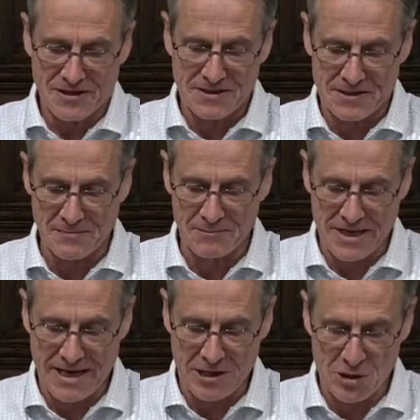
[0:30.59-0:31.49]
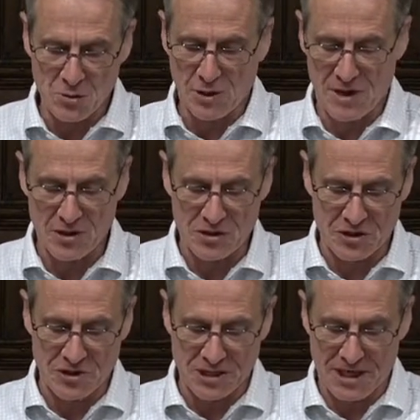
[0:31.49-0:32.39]
someday you will most
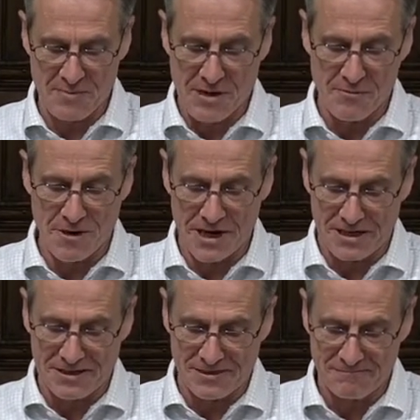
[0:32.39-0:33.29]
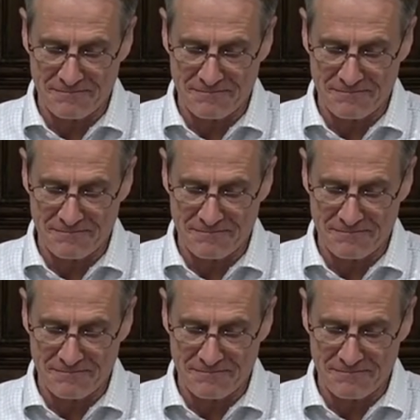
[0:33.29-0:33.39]
certainly be right.